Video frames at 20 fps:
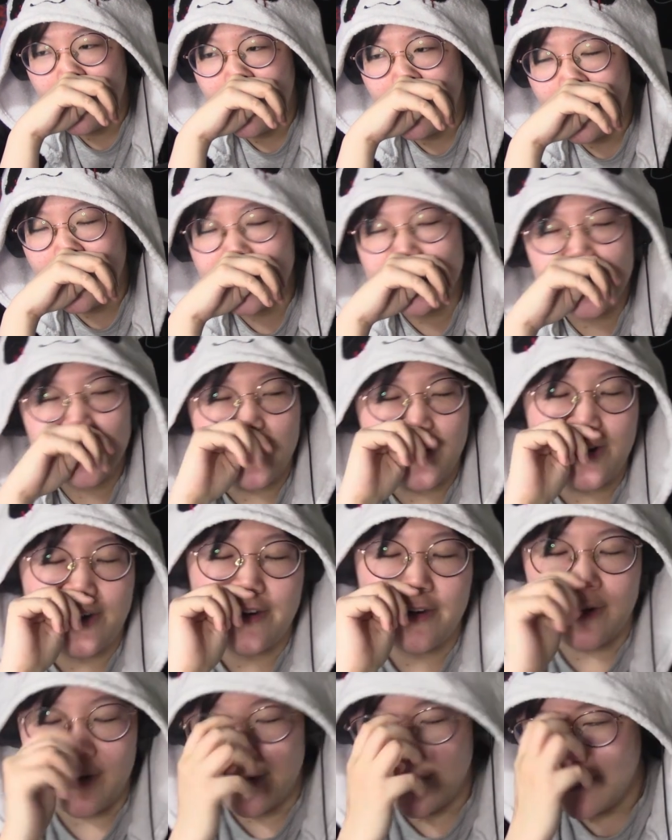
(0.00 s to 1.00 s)
I
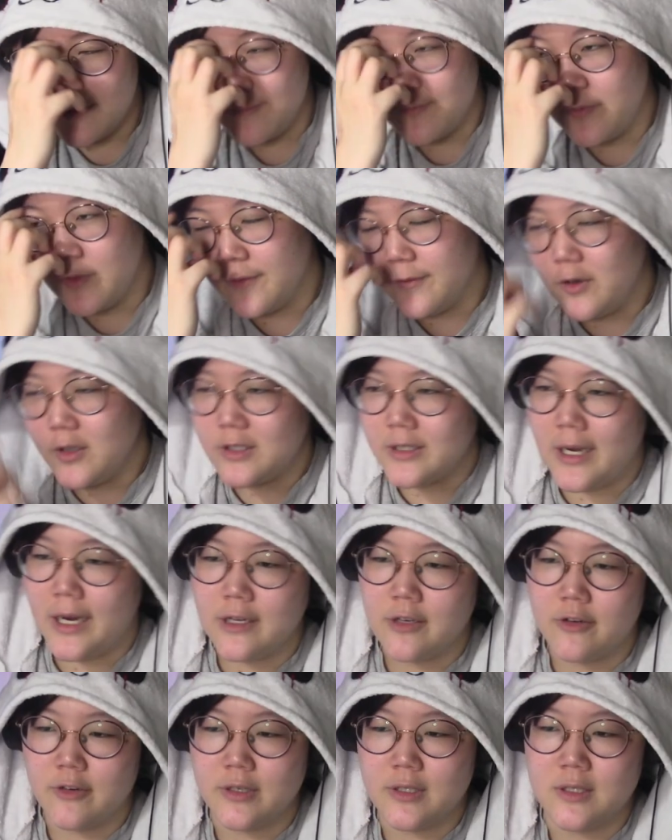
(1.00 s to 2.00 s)
swear. Voice
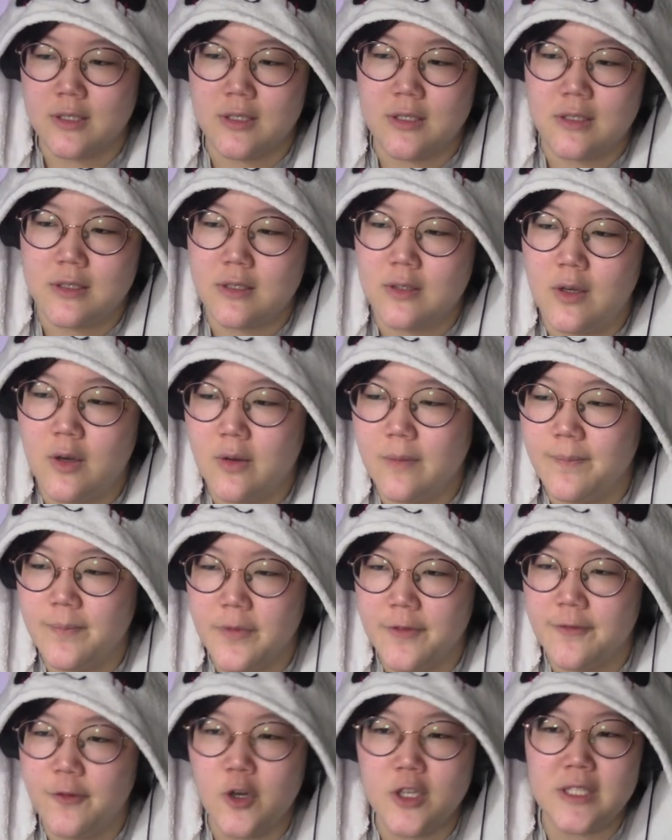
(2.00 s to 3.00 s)
actresses
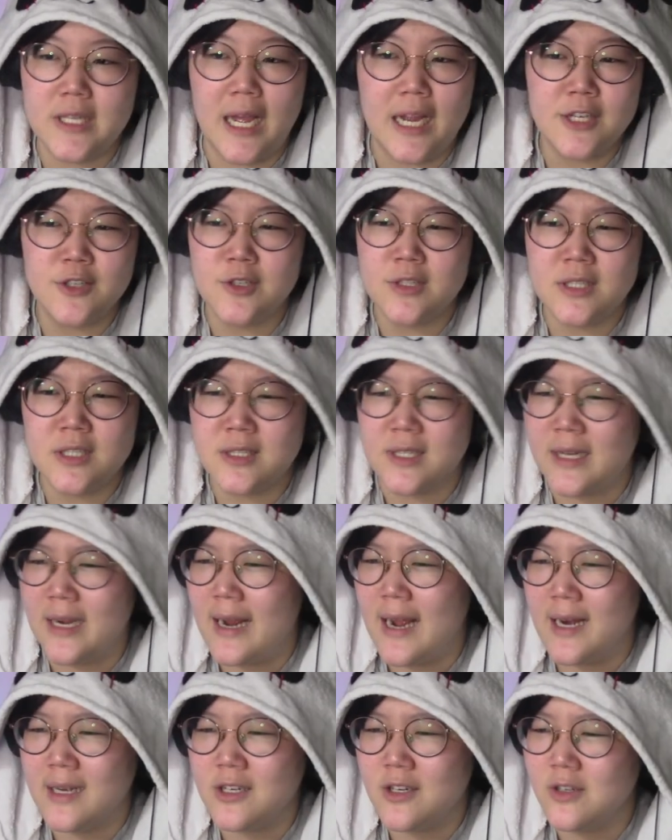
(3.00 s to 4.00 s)
and
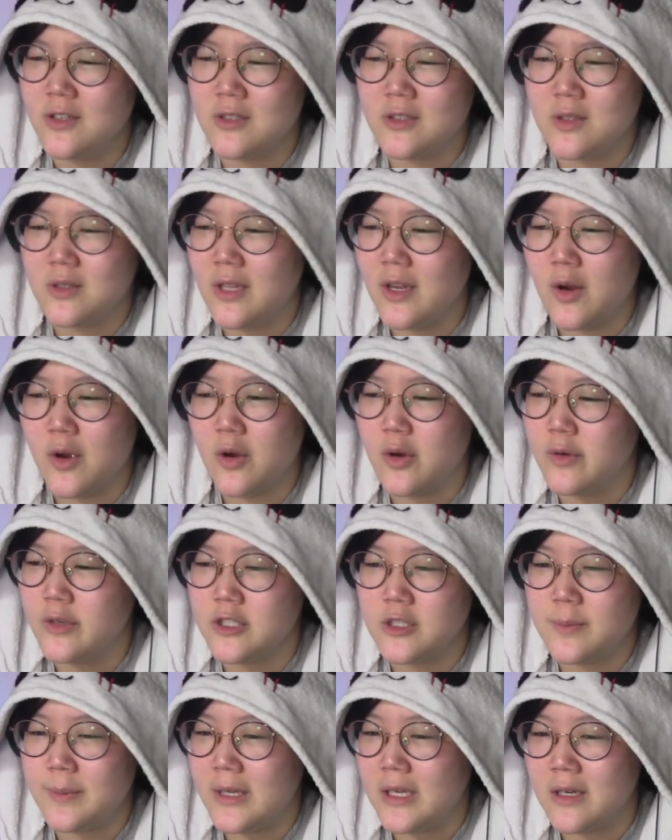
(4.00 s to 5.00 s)
actors, they
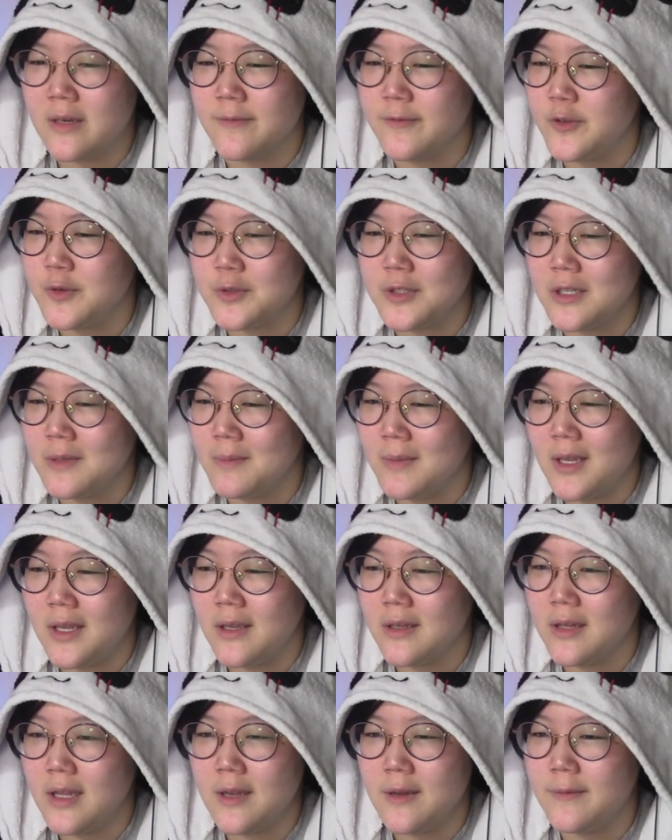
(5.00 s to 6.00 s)
always be confusing
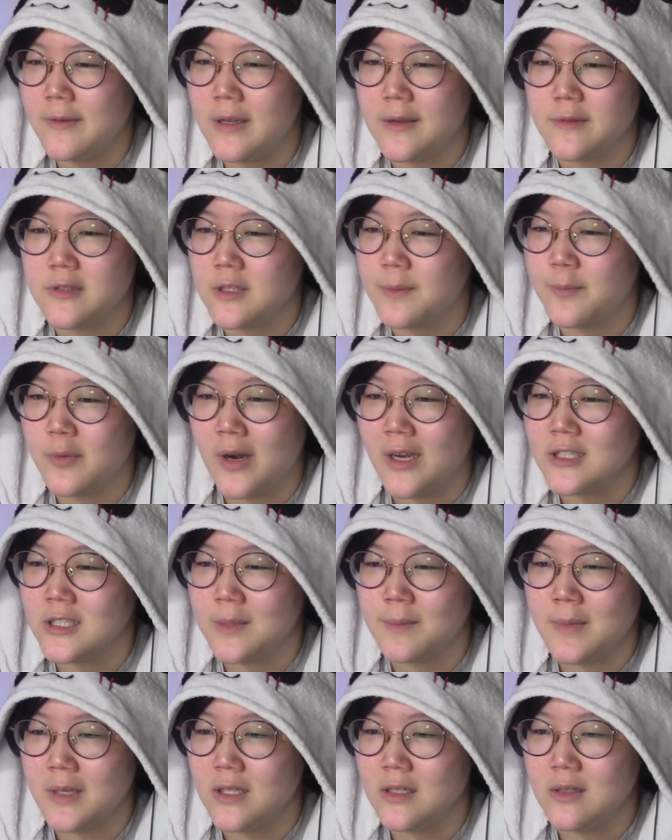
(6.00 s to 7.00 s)
me. They get
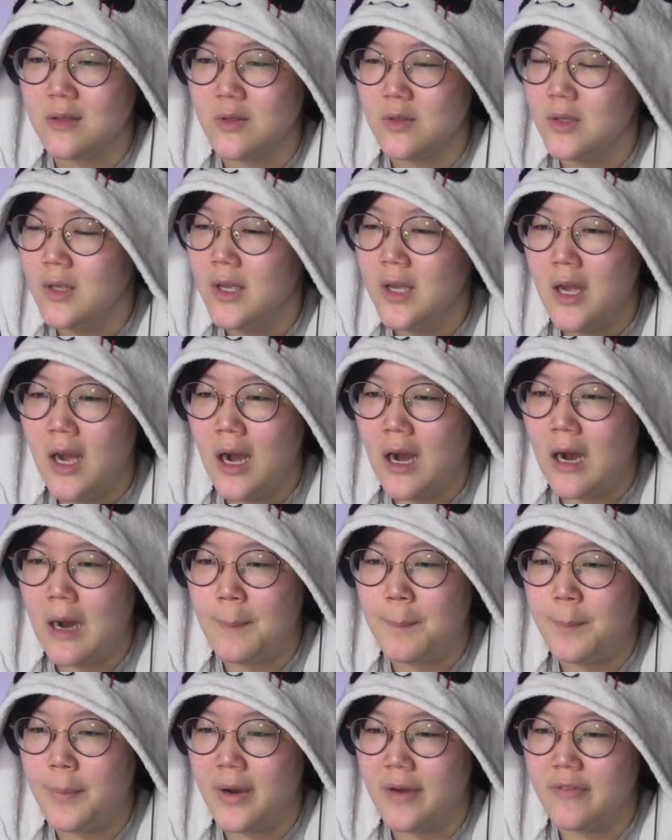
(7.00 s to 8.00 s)
surprising me
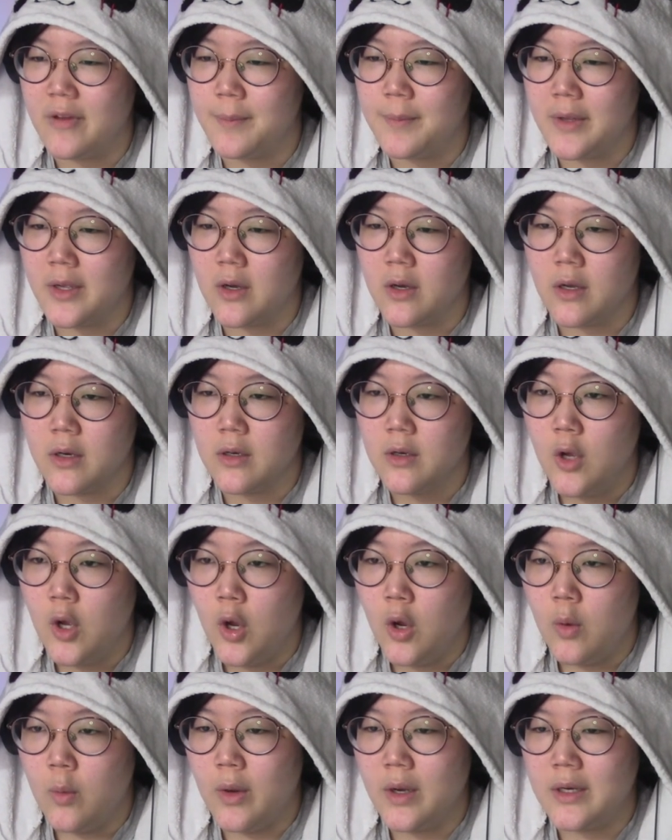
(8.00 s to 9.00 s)
above and beyond.
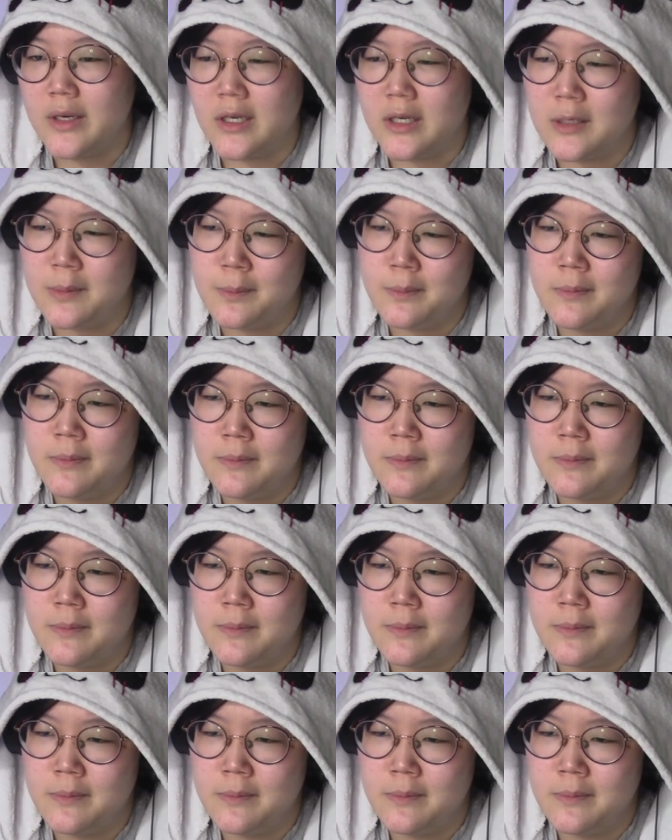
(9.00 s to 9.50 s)
What up?